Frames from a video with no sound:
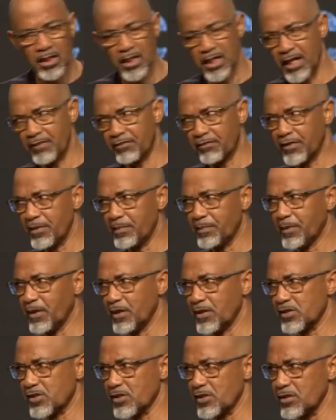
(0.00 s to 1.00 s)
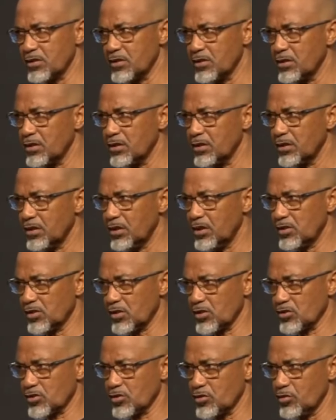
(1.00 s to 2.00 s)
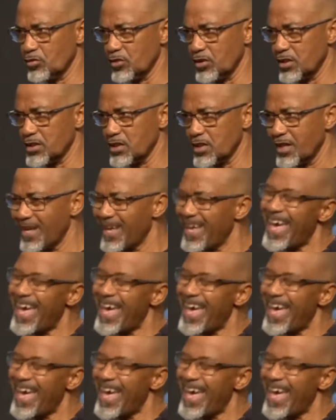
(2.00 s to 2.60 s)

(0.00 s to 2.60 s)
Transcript: Every person is a student